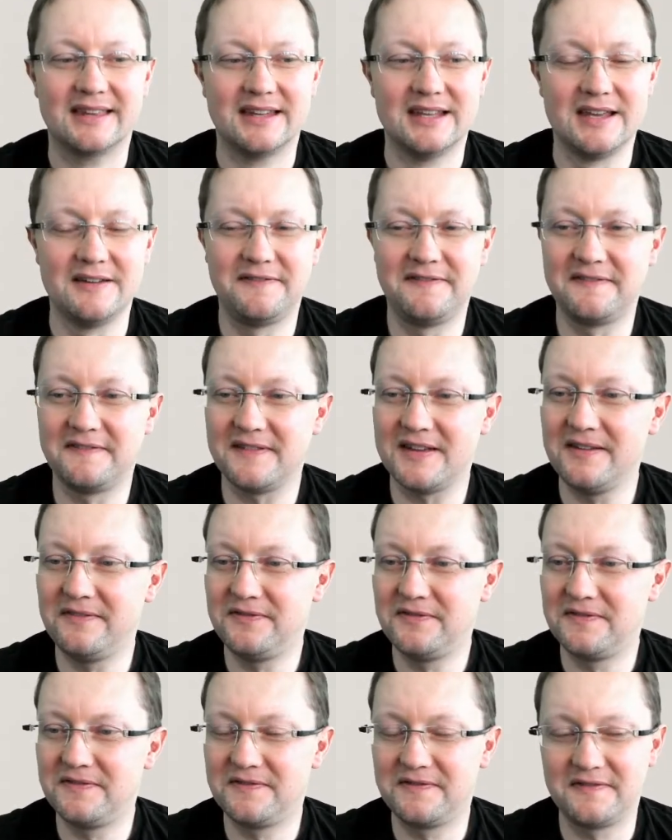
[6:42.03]

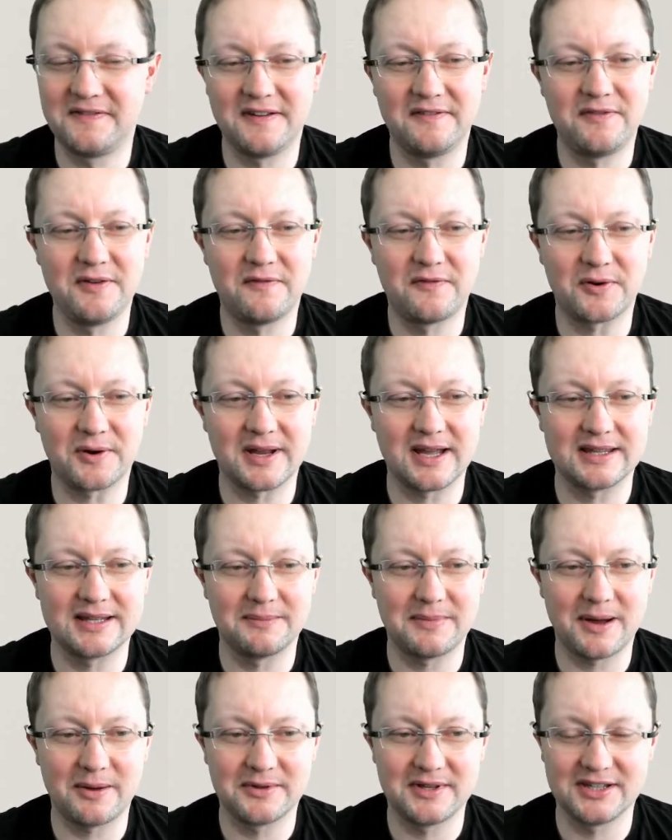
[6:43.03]
if you forget
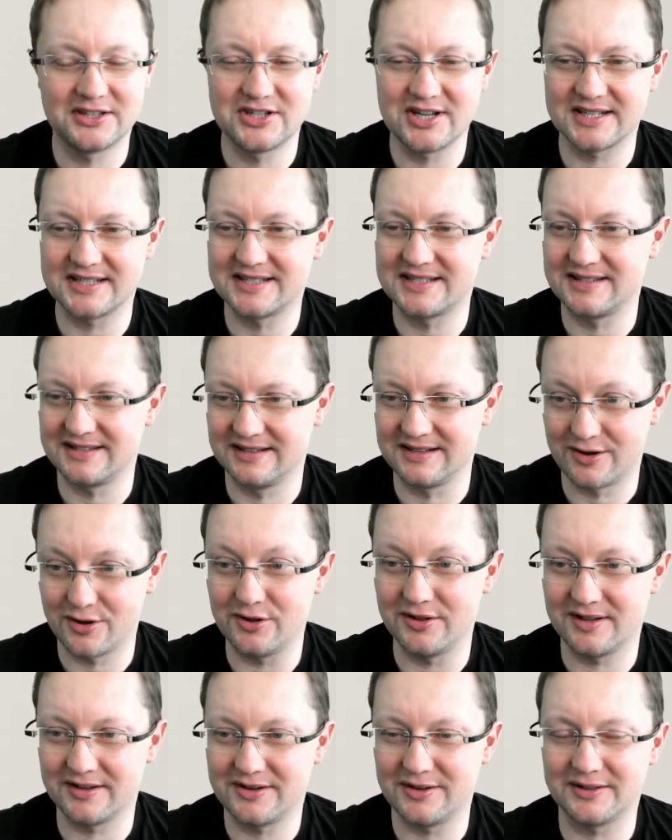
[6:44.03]
about it, just
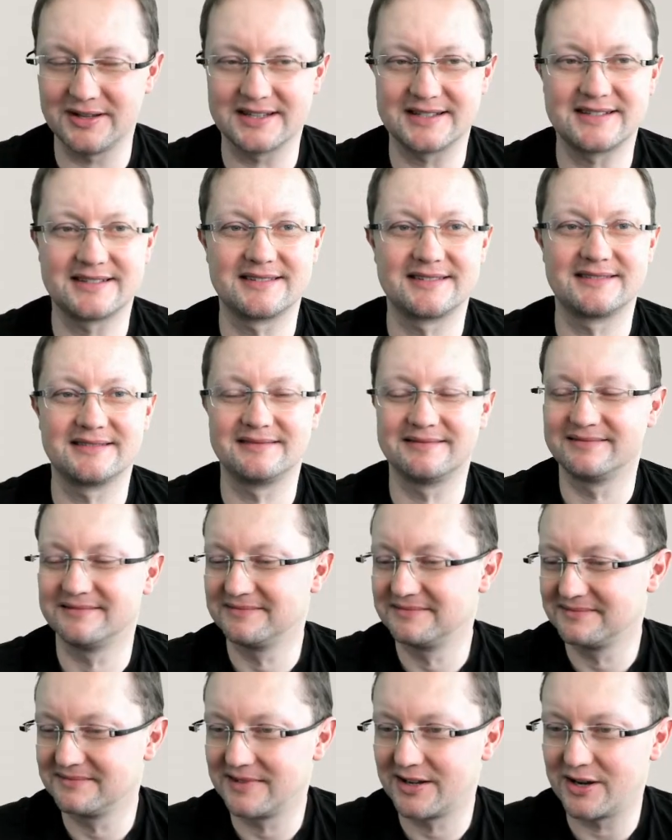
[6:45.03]
call us
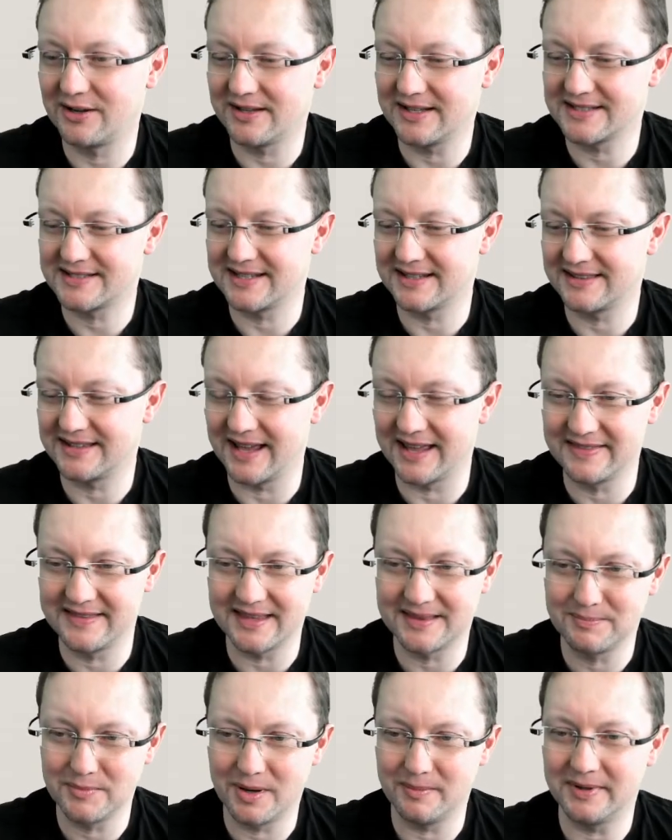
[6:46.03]
at
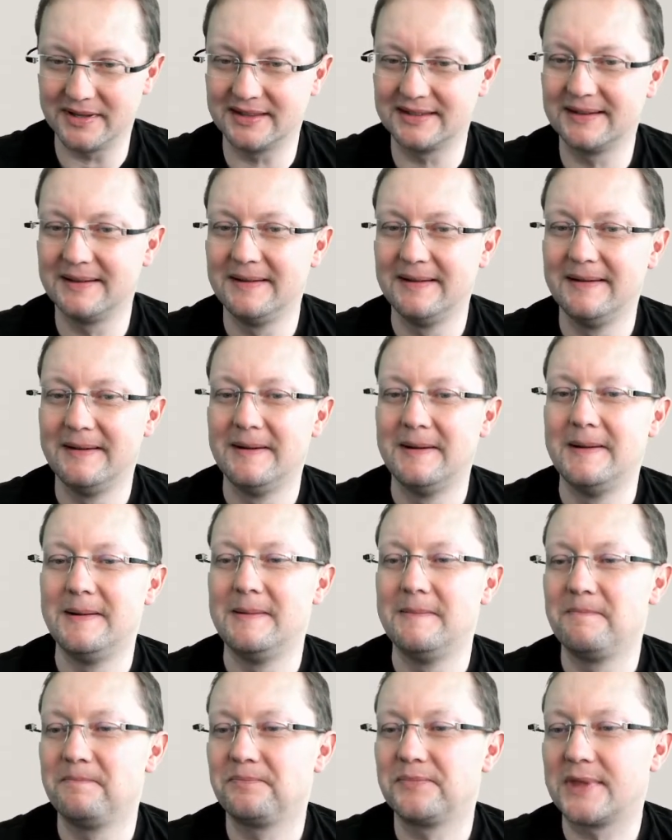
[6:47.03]
that moment.
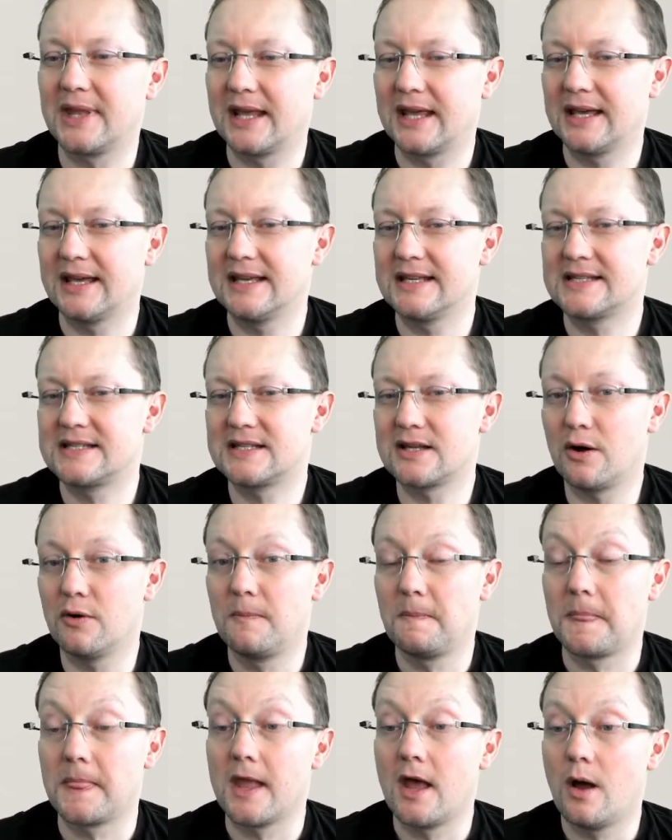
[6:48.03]

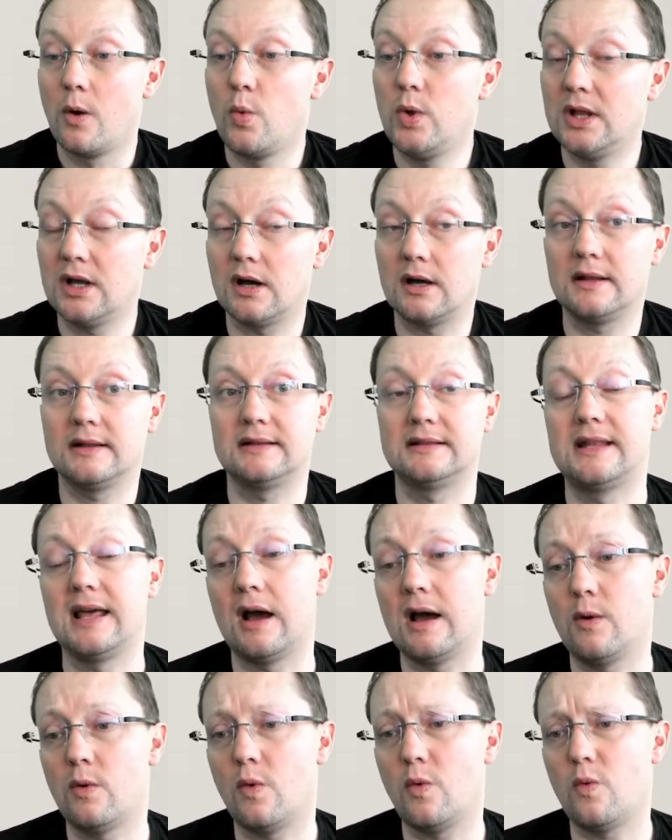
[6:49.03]
So
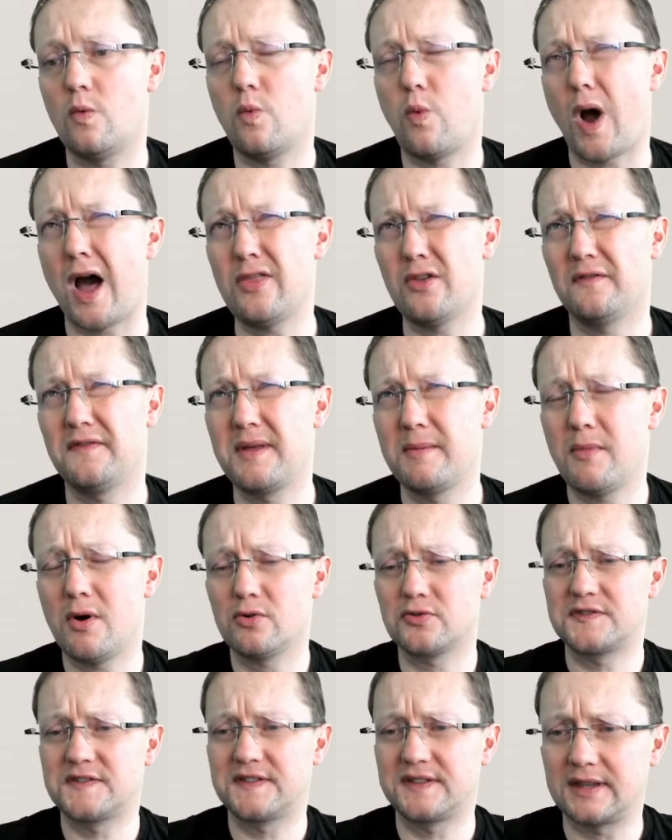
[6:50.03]
one of the
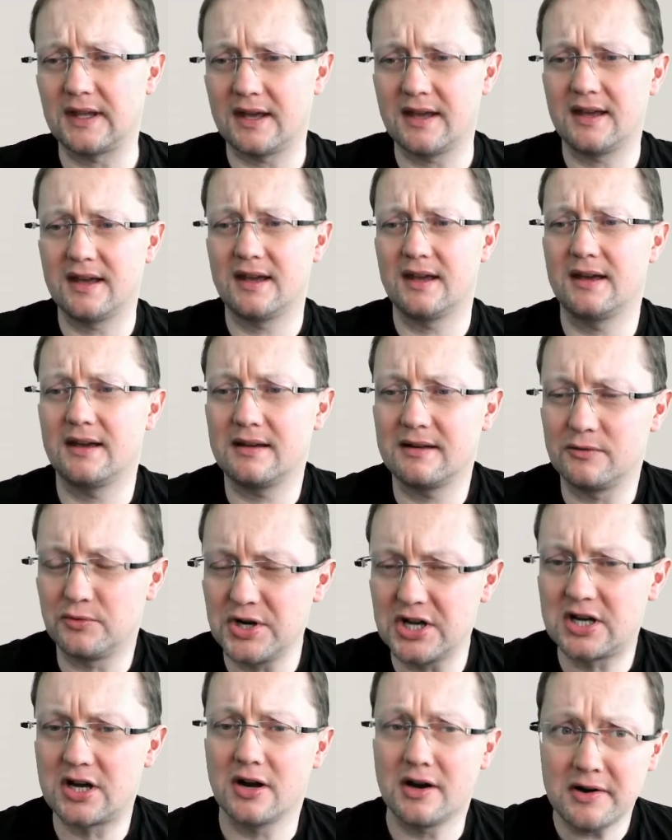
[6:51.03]
most
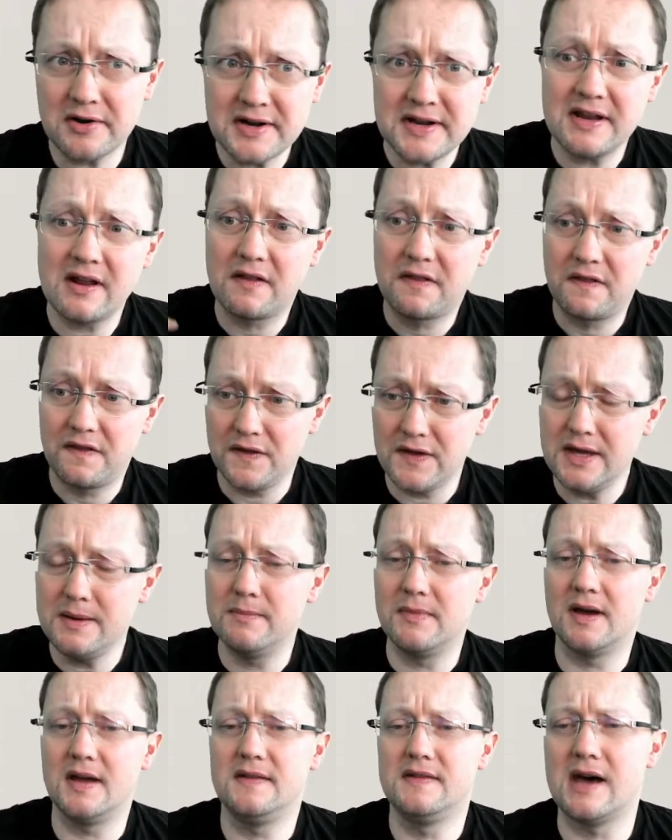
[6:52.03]
recurring
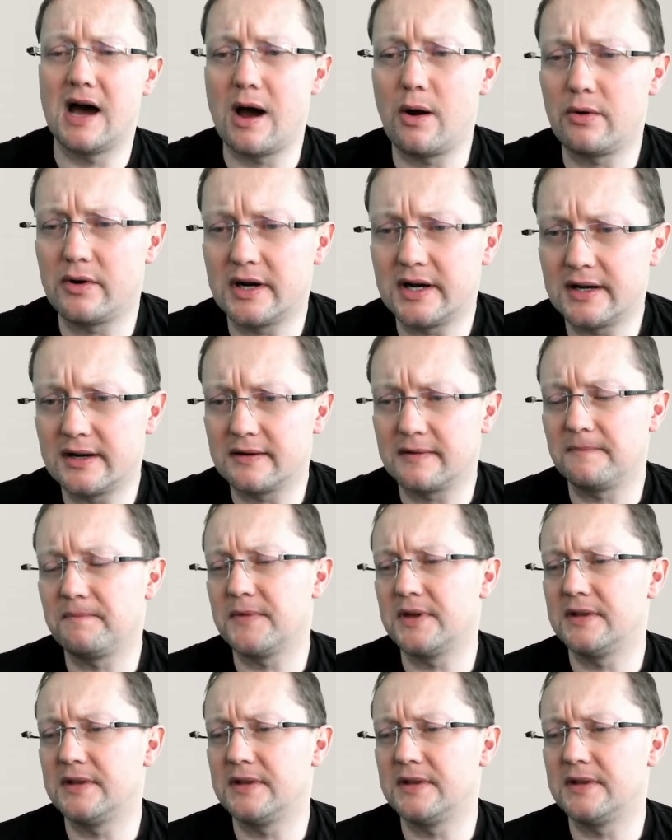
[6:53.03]
theme in our